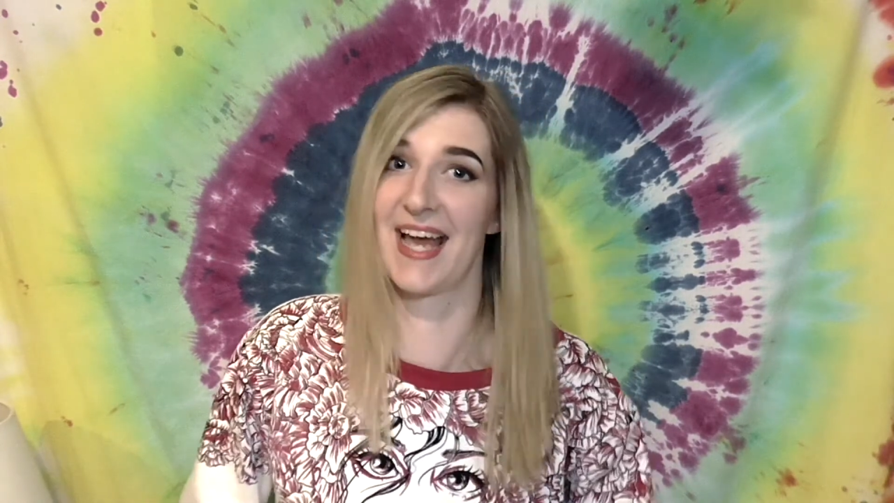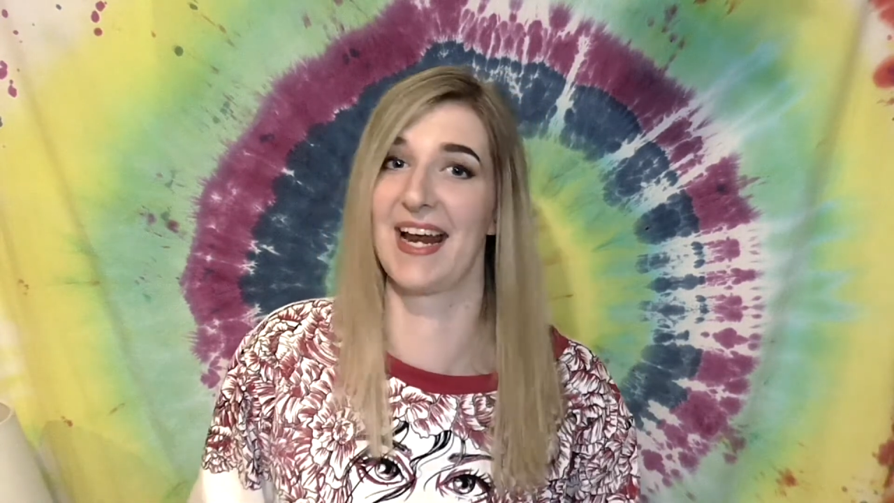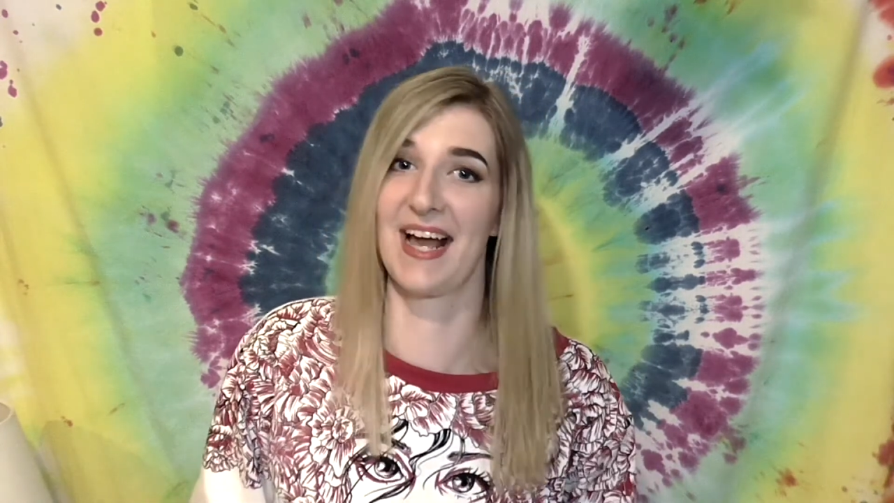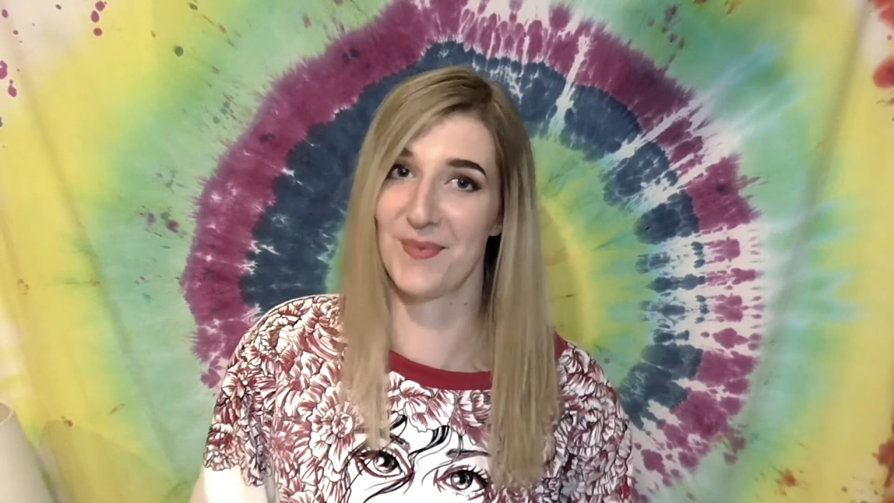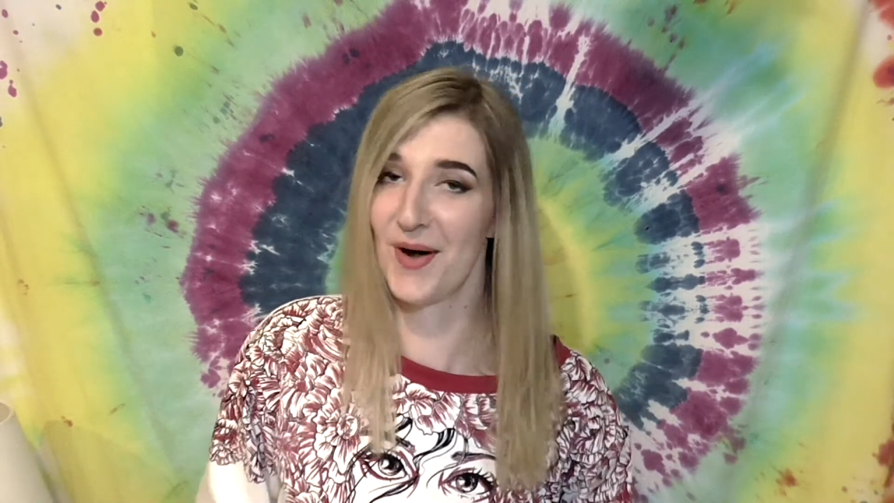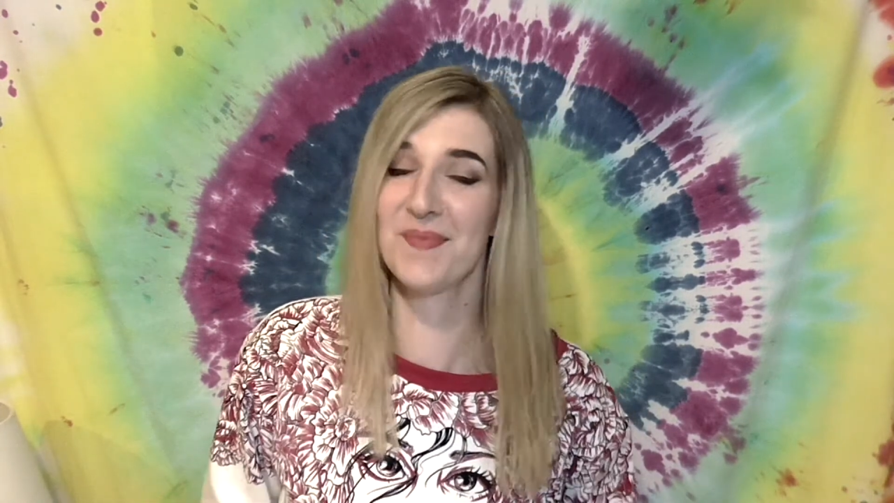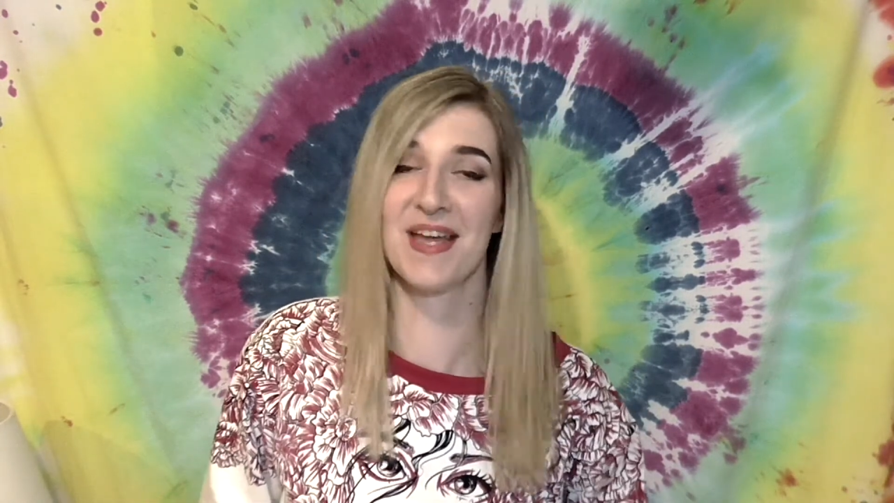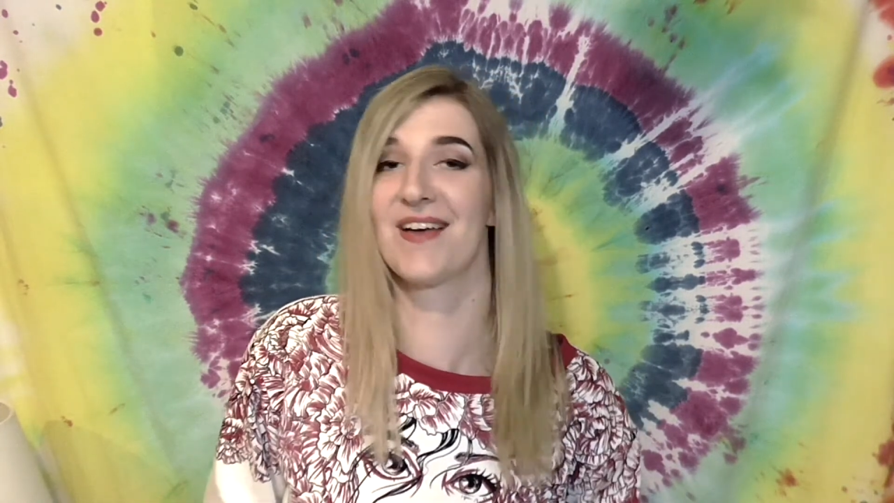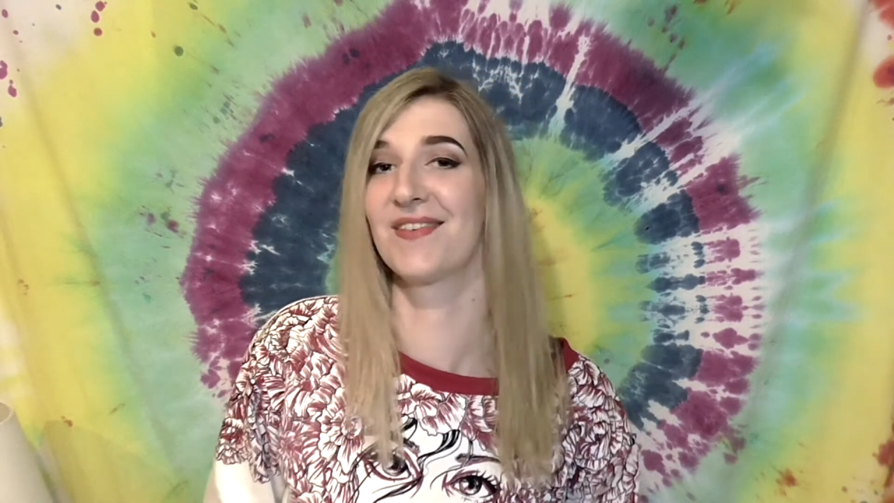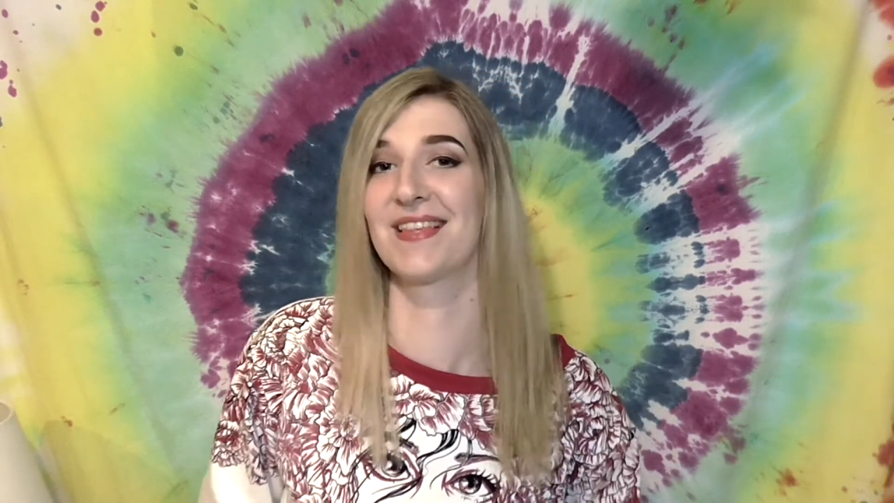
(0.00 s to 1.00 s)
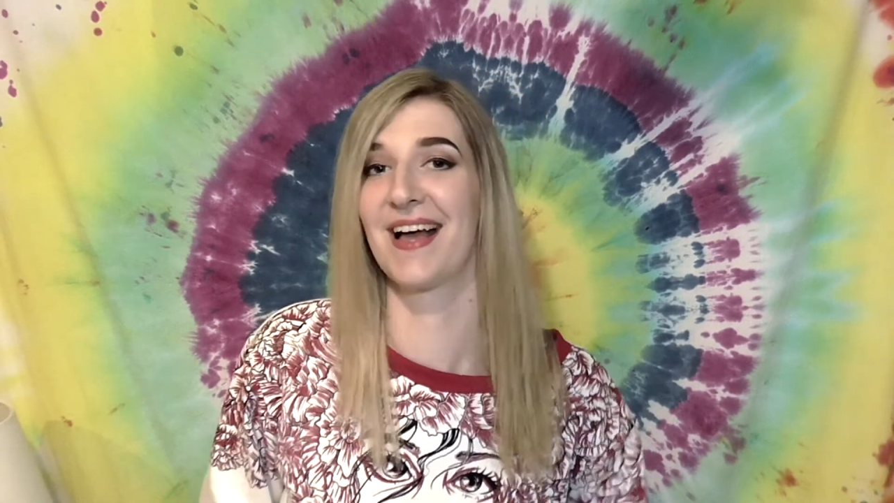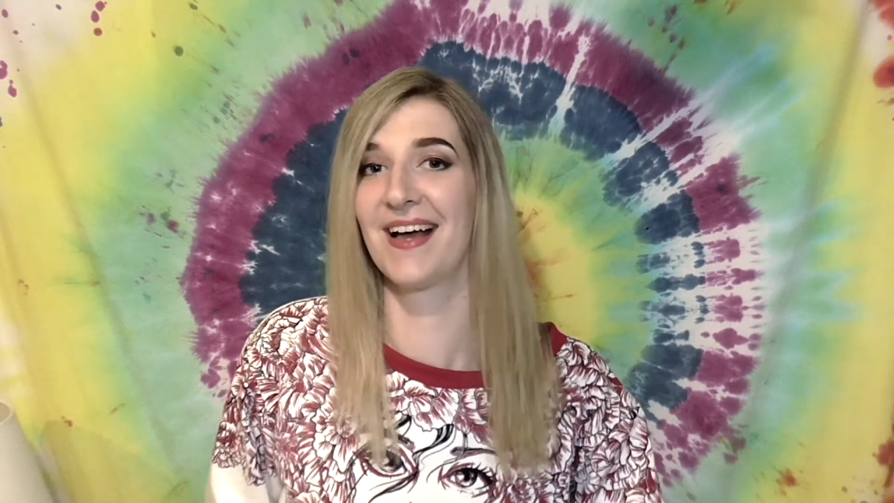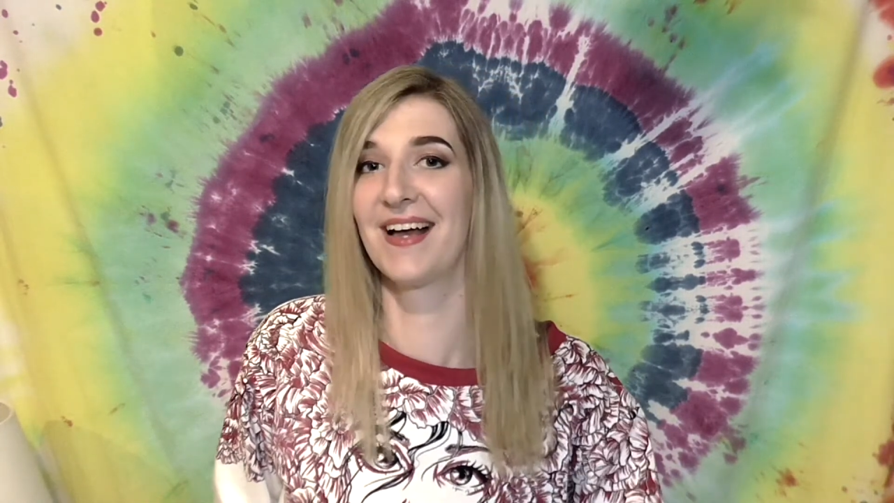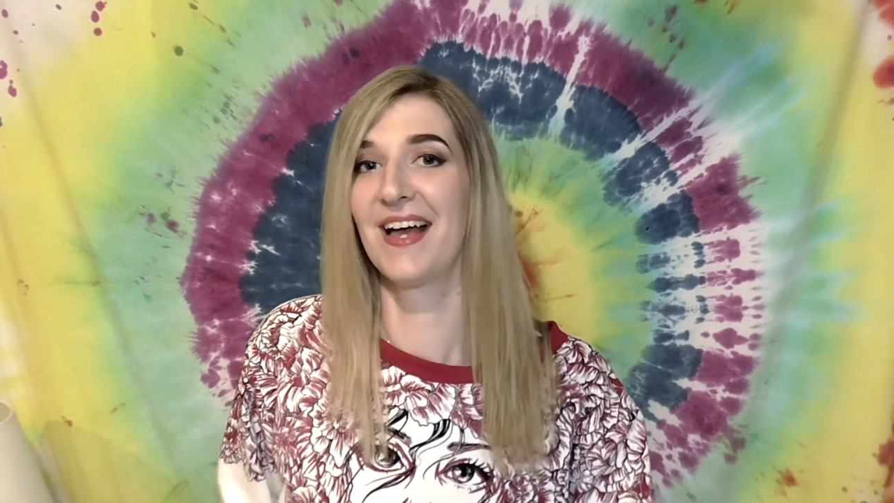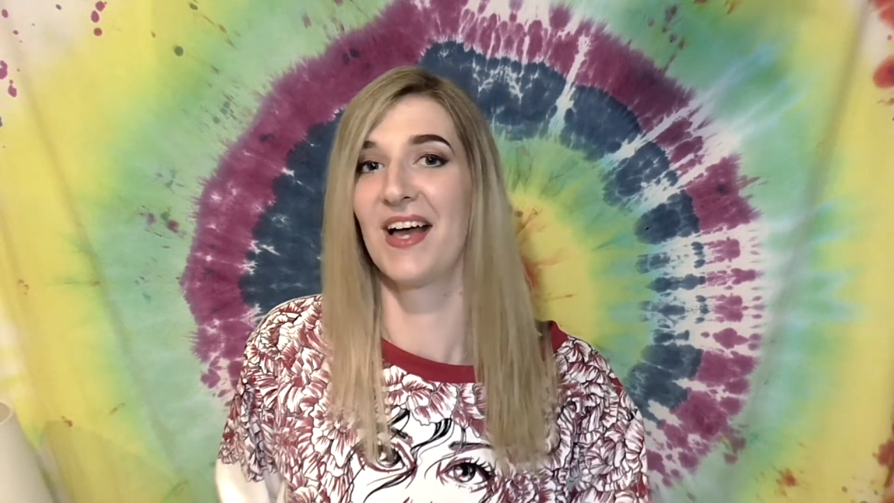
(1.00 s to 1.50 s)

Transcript: and I won't be having that